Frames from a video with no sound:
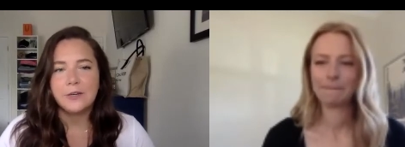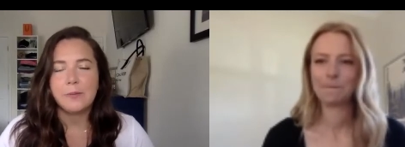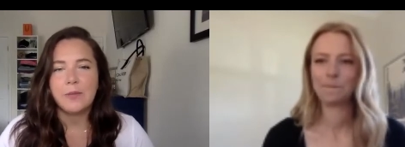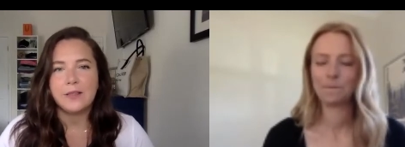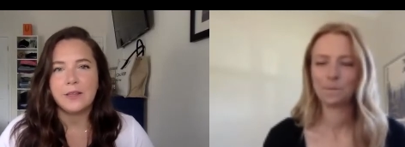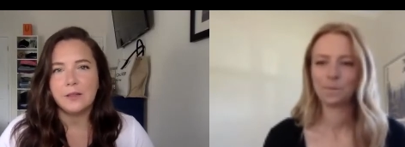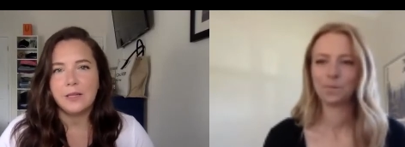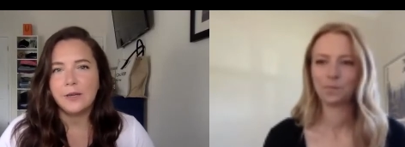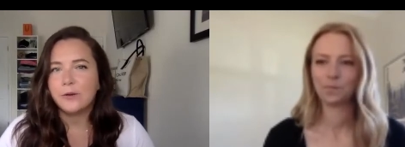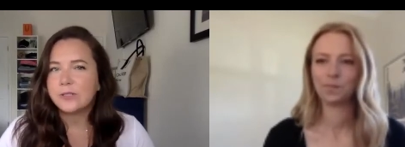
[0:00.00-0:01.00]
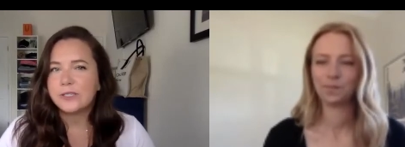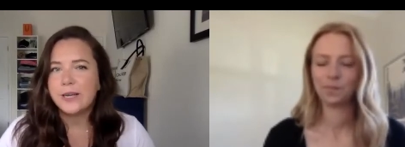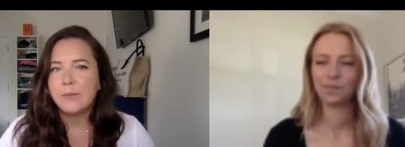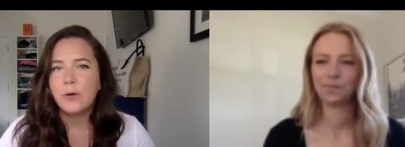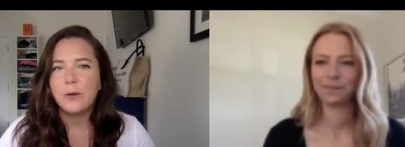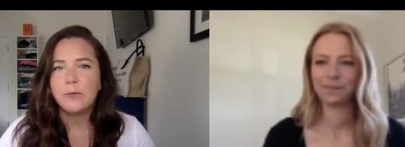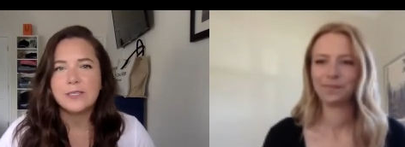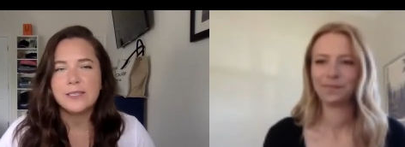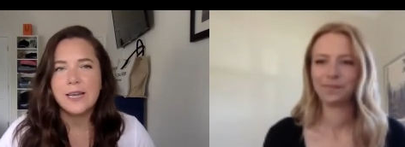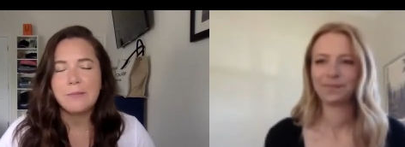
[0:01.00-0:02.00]
Speaker 1: from like the legal standpoint with
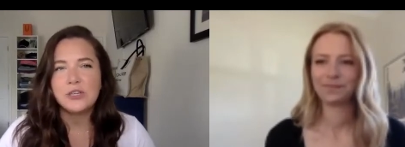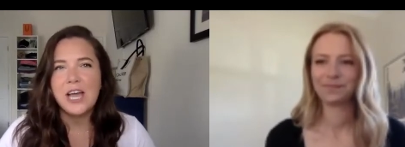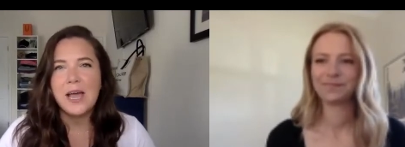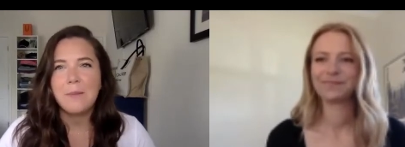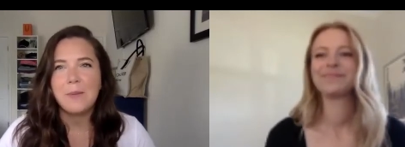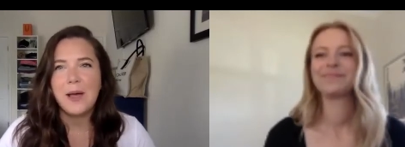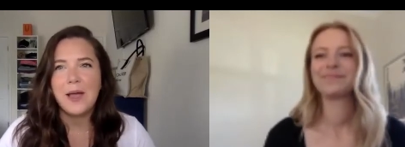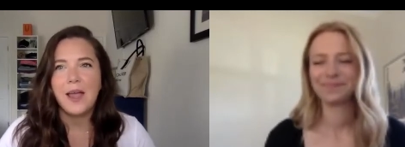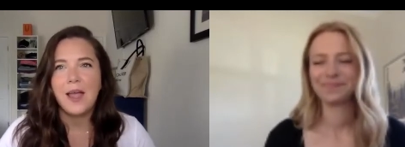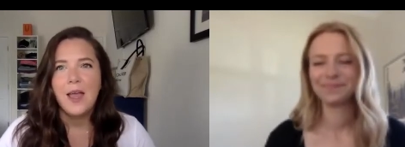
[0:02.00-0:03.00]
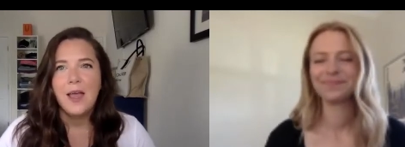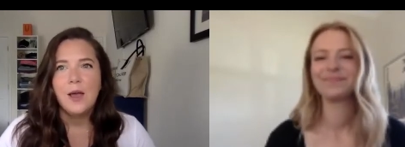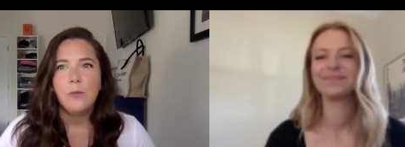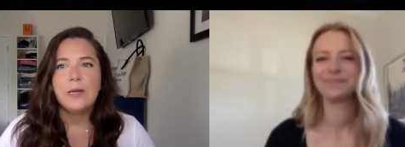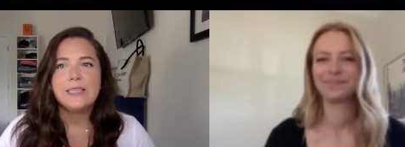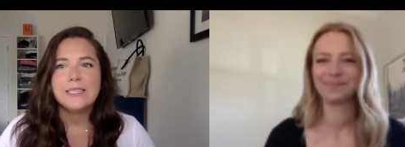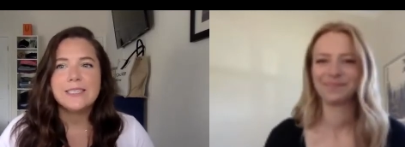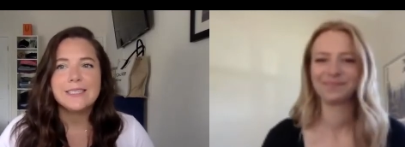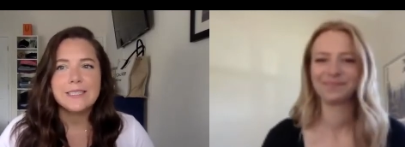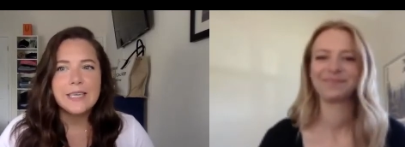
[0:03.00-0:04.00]
Snapchat, but we
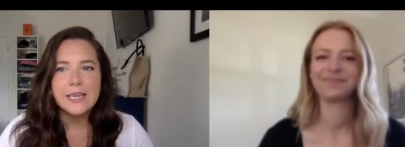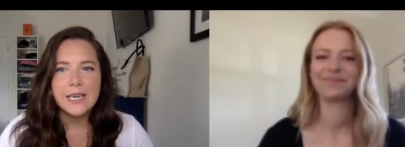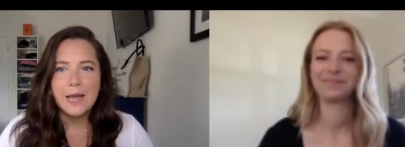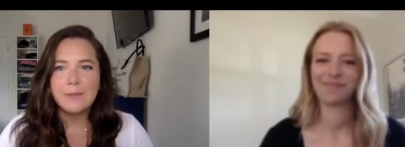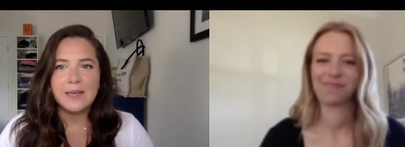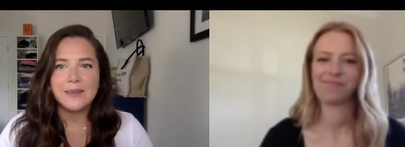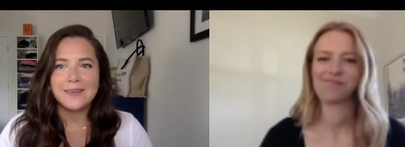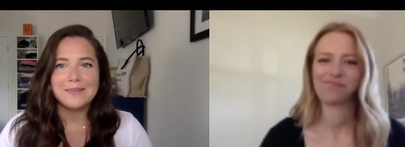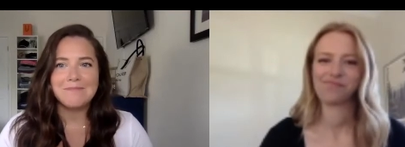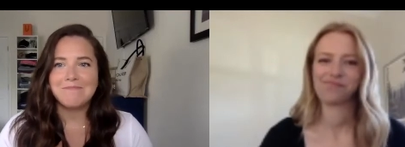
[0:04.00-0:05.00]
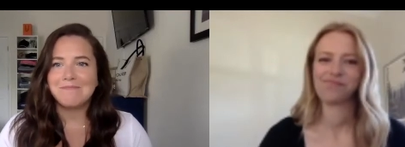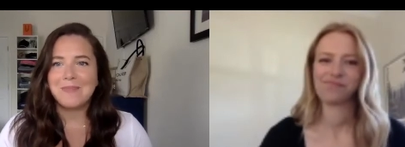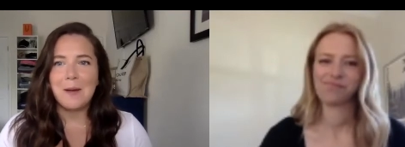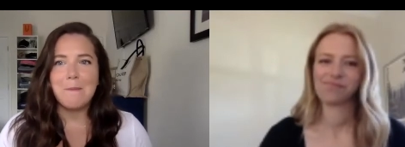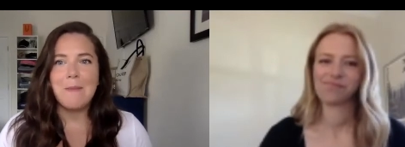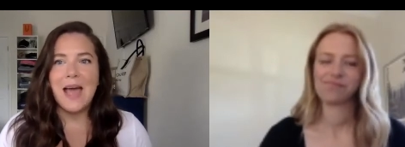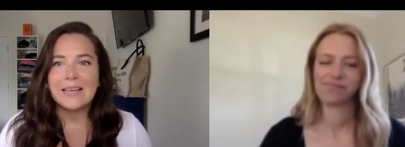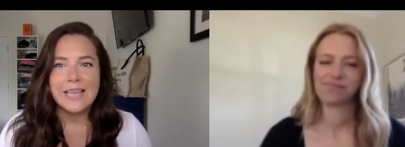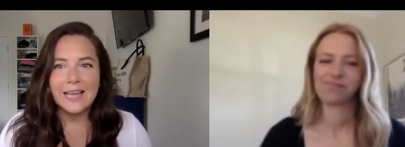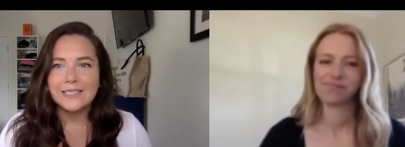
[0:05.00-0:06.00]
did see, I mean, a
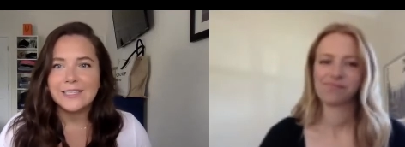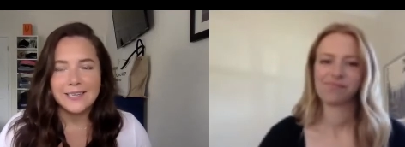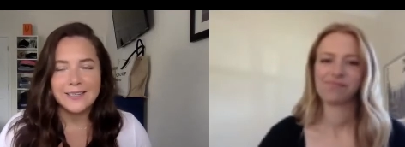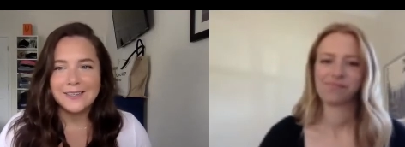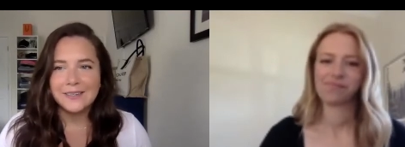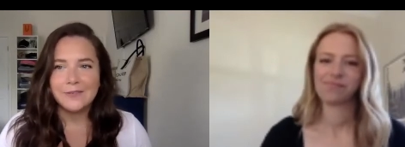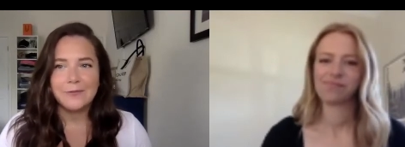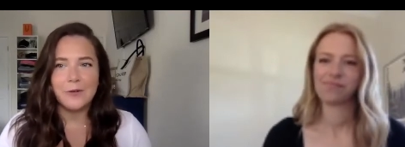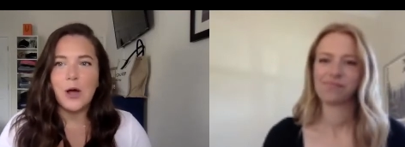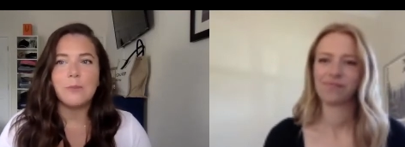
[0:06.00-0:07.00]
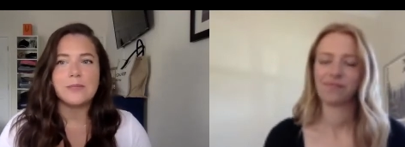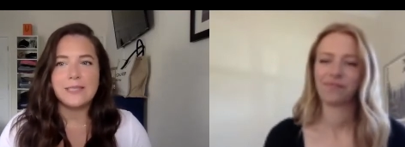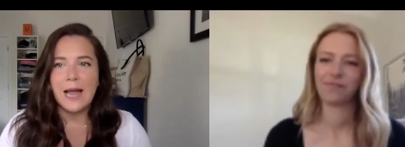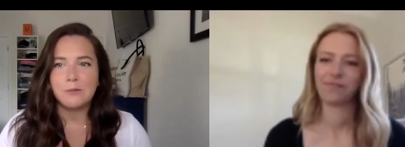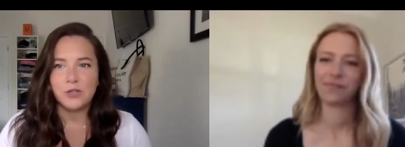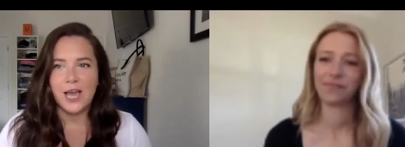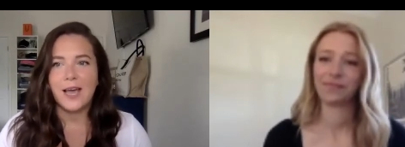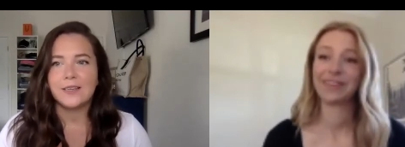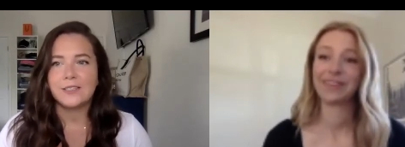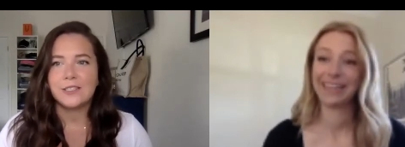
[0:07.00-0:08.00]
mass exit from
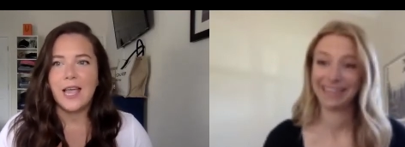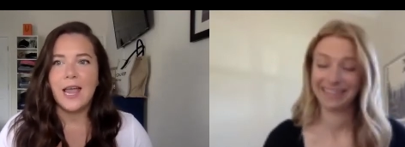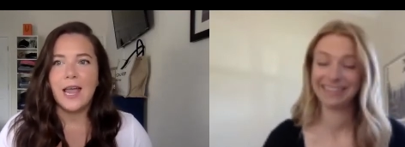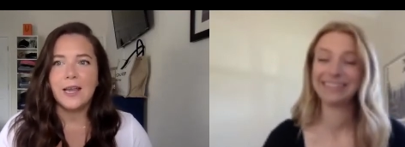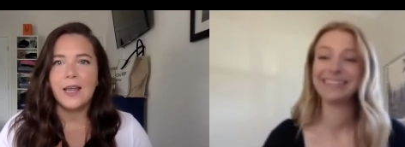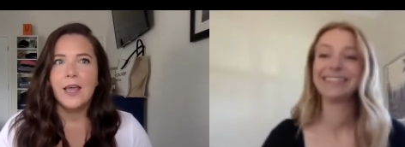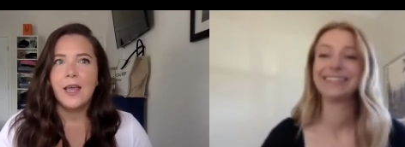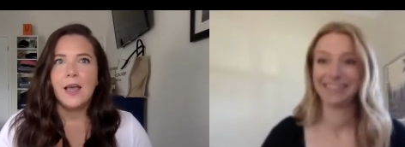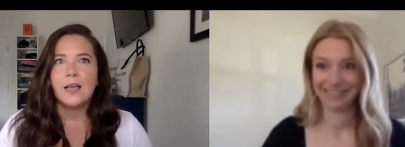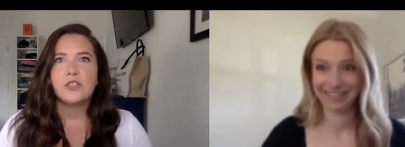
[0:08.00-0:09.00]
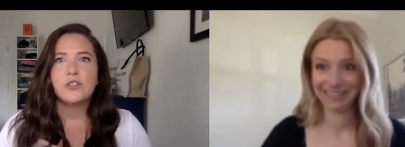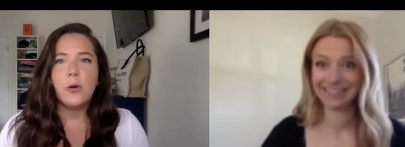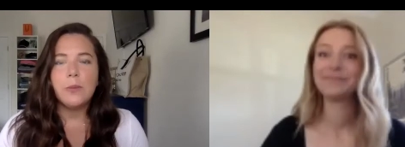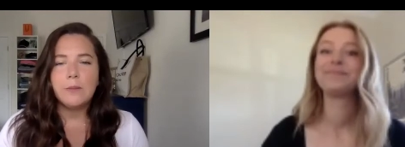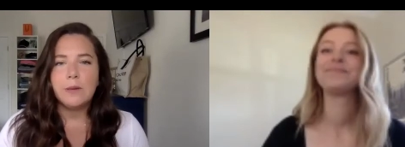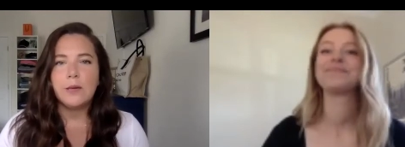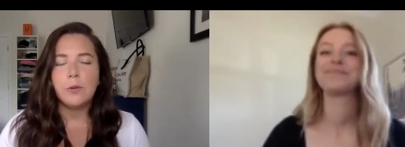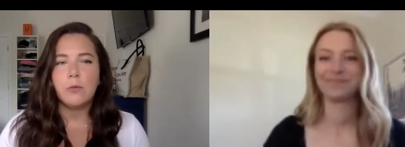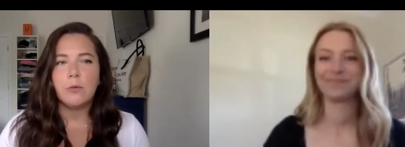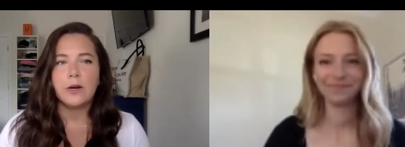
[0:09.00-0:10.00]
Snapchat. And so many
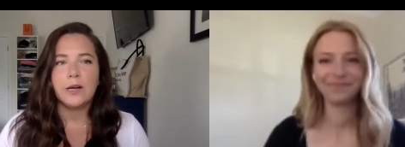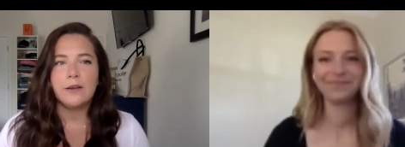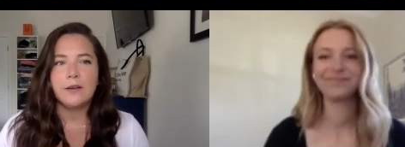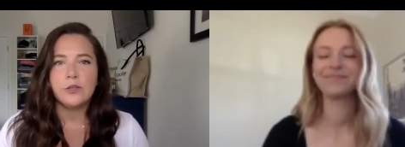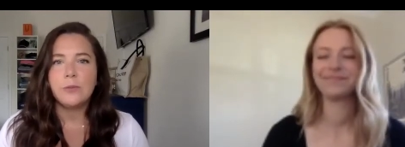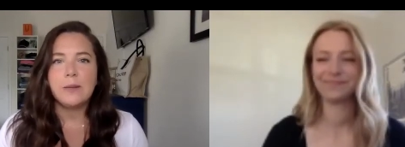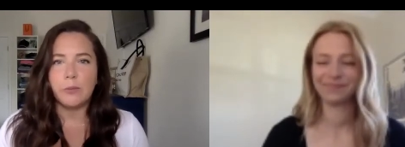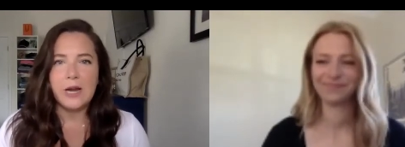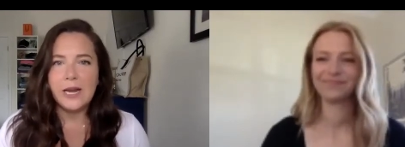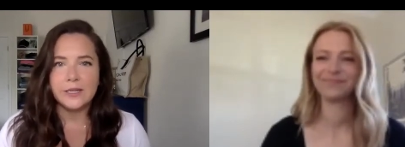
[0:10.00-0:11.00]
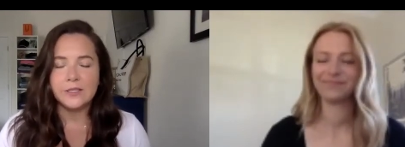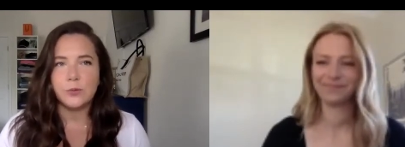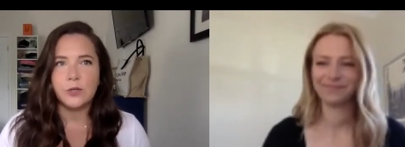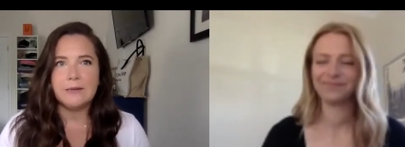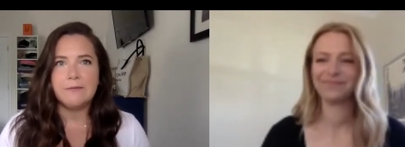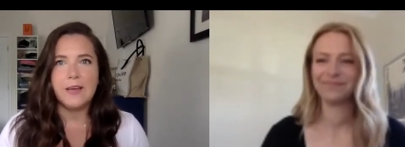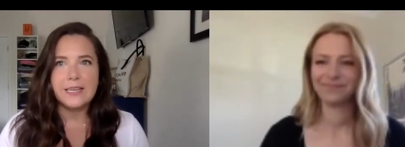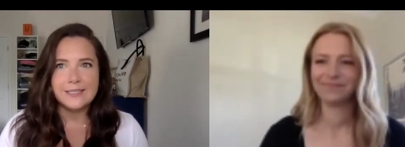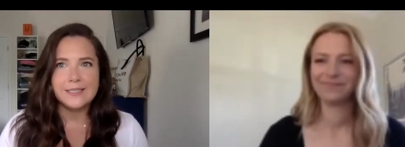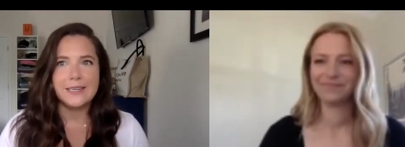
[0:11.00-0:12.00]
people were so many brands were
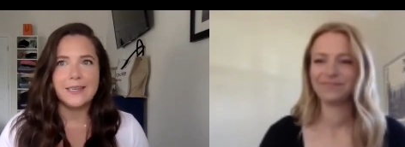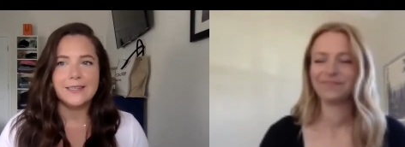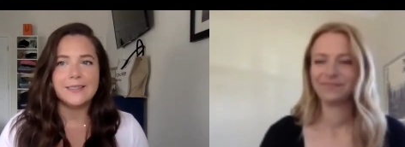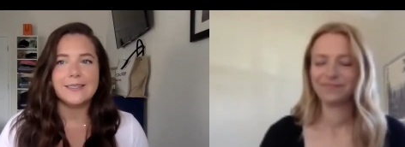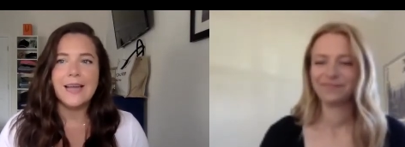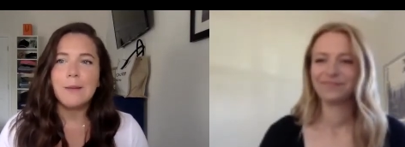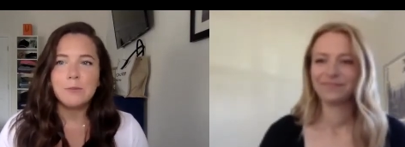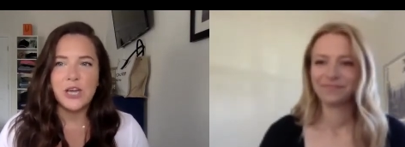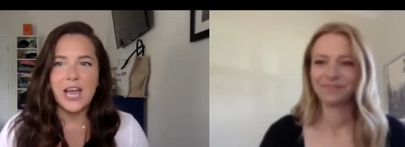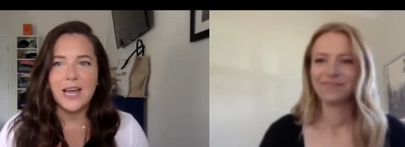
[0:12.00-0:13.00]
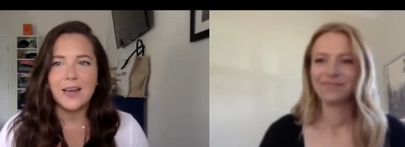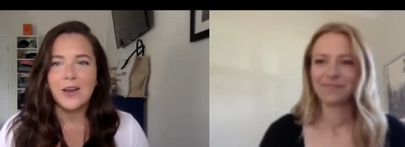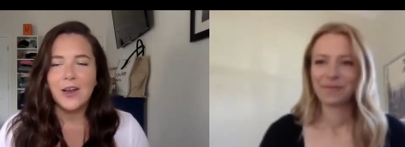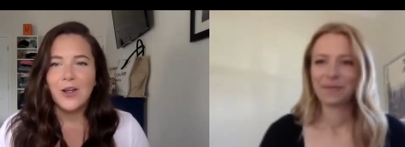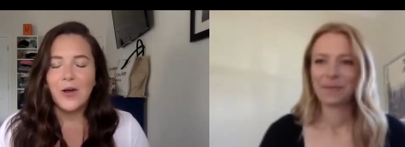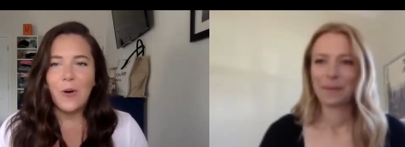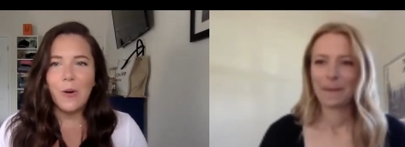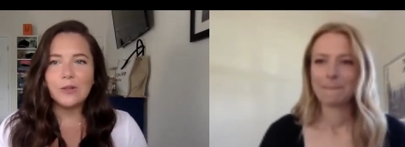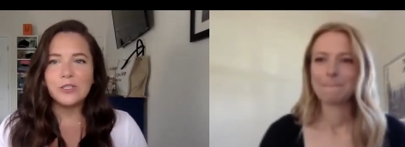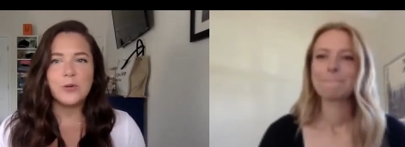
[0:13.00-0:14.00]
investing in Snapchat, all to